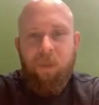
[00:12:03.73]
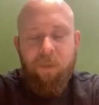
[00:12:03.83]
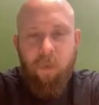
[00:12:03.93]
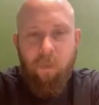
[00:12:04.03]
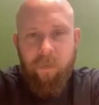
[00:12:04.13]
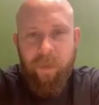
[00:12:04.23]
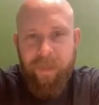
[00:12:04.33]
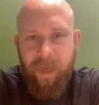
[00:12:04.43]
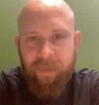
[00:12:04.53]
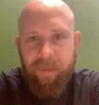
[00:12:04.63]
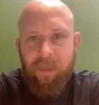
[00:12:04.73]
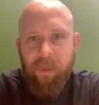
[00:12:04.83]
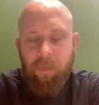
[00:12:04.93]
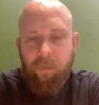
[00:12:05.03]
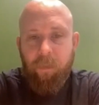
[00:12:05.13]
So the debts
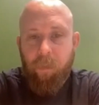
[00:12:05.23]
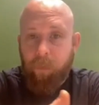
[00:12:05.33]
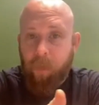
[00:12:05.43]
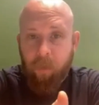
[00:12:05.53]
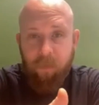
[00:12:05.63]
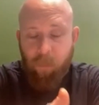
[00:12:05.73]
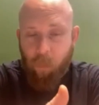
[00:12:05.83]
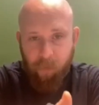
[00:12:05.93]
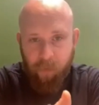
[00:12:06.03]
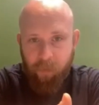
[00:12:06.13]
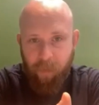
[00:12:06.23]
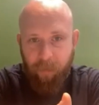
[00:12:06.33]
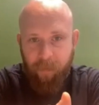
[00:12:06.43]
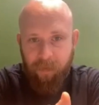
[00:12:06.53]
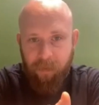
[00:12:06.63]
include the proposed mortgage
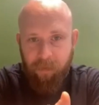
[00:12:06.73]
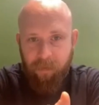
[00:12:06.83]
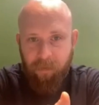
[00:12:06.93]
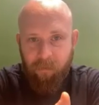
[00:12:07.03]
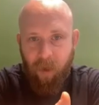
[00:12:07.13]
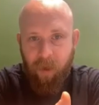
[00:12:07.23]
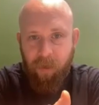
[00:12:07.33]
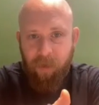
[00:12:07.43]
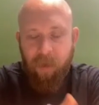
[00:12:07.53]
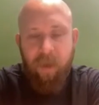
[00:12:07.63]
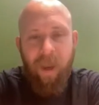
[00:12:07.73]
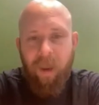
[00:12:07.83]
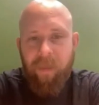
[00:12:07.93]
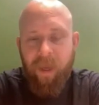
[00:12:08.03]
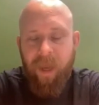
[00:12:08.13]
payment, right?
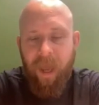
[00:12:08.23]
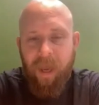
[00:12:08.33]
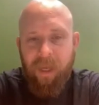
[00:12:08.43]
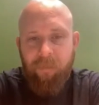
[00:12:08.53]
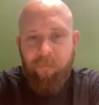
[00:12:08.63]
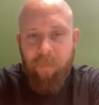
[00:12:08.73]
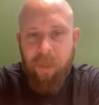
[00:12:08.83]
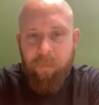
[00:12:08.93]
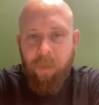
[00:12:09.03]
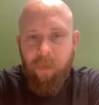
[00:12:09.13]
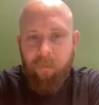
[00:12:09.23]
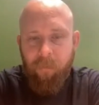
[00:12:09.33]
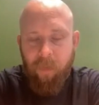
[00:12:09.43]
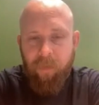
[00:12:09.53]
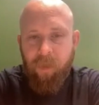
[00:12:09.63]
And then any minimum
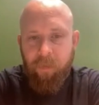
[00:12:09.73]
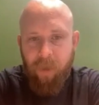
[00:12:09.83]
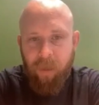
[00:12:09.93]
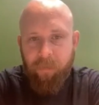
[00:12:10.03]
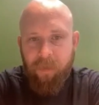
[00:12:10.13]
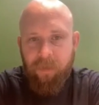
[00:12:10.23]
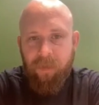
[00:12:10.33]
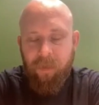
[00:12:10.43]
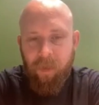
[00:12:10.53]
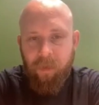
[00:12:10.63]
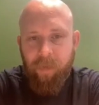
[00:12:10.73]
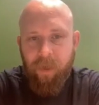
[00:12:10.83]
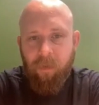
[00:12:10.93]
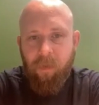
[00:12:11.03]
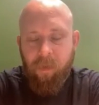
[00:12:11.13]
monthly payments that
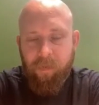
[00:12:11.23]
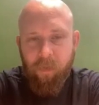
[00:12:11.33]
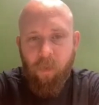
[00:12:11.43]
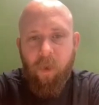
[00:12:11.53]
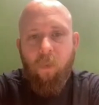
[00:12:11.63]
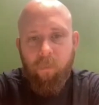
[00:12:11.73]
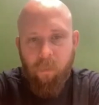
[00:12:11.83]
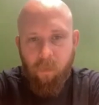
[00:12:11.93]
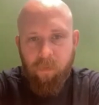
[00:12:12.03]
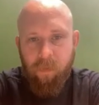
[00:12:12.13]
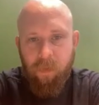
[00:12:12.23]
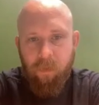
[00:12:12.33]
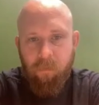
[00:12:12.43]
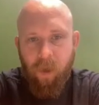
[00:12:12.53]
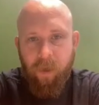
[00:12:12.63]
appear on your credit report.
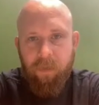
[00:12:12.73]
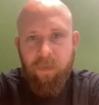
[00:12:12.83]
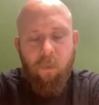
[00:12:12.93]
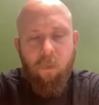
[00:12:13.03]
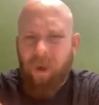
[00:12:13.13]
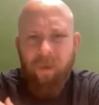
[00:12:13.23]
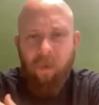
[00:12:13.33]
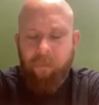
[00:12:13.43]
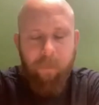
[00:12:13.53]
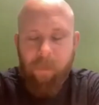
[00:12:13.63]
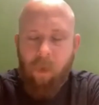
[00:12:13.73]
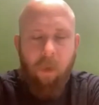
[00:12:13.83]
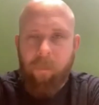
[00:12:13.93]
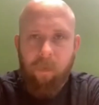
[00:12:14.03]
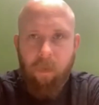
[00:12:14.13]
Right. So credit card, people
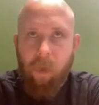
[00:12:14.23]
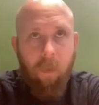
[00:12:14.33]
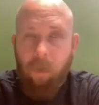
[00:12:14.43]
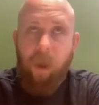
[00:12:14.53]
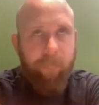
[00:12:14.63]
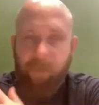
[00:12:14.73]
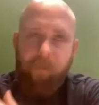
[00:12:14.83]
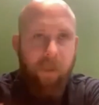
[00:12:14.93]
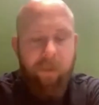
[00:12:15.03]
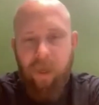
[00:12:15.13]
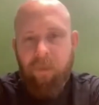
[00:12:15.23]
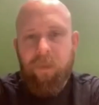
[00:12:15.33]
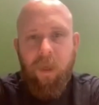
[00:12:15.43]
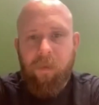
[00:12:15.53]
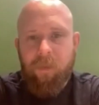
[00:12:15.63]
call me, like, well, I have
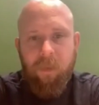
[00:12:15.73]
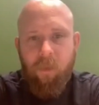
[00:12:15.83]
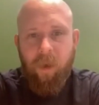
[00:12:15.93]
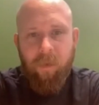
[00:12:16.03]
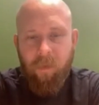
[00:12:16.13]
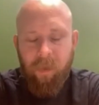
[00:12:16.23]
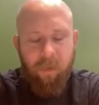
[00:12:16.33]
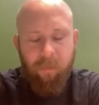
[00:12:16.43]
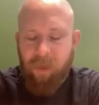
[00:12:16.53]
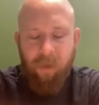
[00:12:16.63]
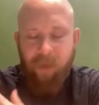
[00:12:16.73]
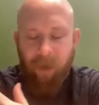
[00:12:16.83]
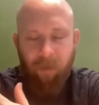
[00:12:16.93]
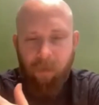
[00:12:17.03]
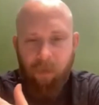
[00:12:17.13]
$15,000 in credit card debt. I'm like, I don't care.